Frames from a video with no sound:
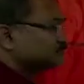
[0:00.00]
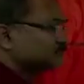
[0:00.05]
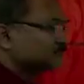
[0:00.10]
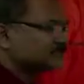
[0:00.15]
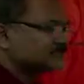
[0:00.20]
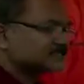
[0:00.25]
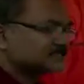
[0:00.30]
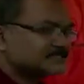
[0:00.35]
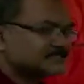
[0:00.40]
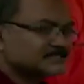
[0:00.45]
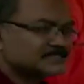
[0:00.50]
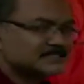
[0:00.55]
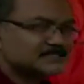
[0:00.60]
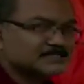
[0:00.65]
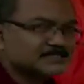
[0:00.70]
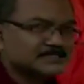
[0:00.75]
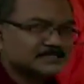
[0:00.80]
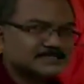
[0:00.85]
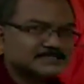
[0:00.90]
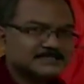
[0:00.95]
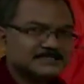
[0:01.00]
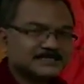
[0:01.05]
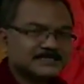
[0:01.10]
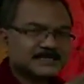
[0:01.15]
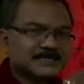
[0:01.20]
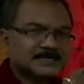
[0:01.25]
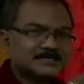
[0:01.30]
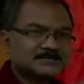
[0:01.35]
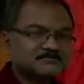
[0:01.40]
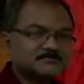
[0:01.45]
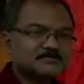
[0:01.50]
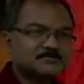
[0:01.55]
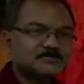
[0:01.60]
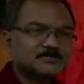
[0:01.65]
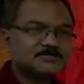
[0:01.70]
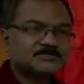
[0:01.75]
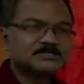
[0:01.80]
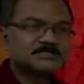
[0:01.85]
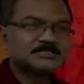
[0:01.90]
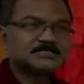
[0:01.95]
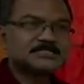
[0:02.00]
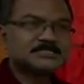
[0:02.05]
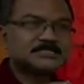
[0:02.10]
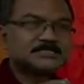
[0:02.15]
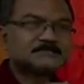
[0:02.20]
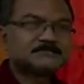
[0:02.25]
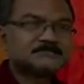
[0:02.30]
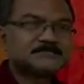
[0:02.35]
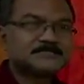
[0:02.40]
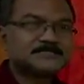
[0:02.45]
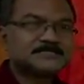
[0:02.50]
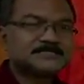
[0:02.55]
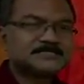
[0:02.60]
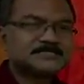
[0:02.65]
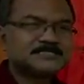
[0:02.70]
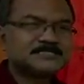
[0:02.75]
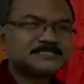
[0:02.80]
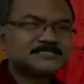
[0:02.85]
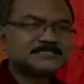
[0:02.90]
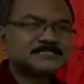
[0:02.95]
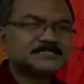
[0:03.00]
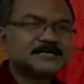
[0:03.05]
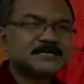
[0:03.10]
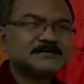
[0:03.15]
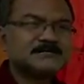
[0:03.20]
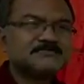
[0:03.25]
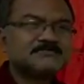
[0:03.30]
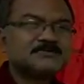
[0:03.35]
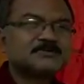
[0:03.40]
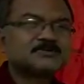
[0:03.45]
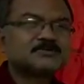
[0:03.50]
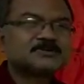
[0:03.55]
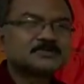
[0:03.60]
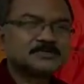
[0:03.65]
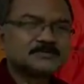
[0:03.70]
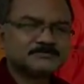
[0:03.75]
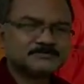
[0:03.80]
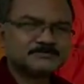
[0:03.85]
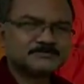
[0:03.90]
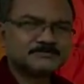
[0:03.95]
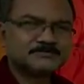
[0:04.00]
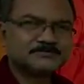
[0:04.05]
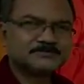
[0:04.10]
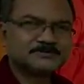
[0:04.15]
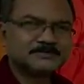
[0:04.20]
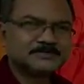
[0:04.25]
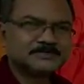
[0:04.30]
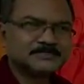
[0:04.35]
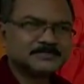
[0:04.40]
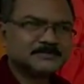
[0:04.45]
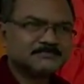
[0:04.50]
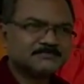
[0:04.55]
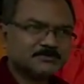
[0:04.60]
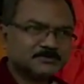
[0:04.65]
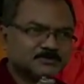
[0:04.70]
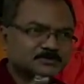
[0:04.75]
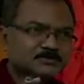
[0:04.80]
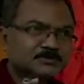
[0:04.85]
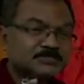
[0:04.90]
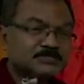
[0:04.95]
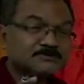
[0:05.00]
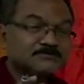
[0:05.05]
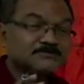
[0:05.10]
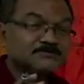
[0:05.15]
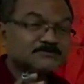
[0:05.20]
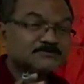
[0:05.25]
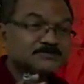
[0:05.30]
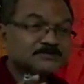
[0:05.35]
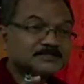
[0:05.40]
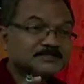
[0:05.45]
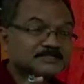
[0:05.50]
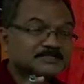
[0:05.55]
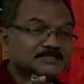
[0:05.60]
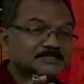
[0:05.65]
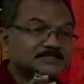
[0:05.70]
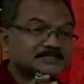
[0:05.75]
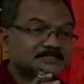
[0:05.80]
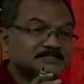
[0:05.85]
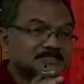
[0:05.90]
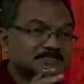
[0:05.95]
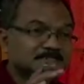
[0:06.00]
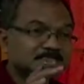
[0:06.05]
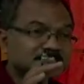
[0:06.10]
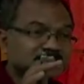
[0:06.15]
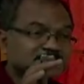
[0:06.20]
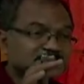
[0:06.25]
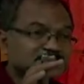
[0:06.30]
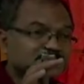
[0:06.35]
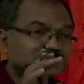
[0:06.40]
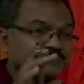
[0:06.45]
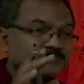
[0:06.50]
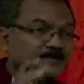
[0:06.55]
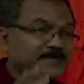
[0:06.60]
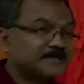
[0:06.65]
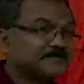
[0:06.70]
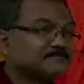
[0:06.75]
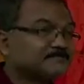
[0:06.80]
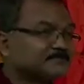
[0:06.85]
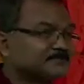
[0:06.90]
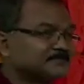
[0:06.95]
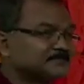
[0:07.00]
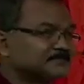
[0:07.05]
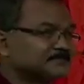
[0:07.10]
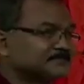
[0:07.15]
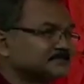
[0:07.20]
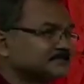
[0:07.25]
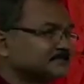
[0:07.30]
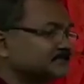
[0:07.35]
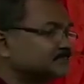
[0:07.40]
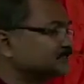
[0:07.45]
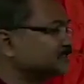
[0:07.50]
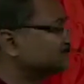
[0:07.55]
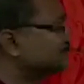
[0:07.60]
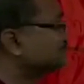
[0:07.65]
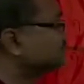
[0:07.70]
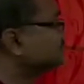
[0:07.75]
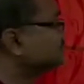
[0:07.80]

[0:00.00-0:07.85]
means cardboard represents the photograph. A photograph, it is framed. It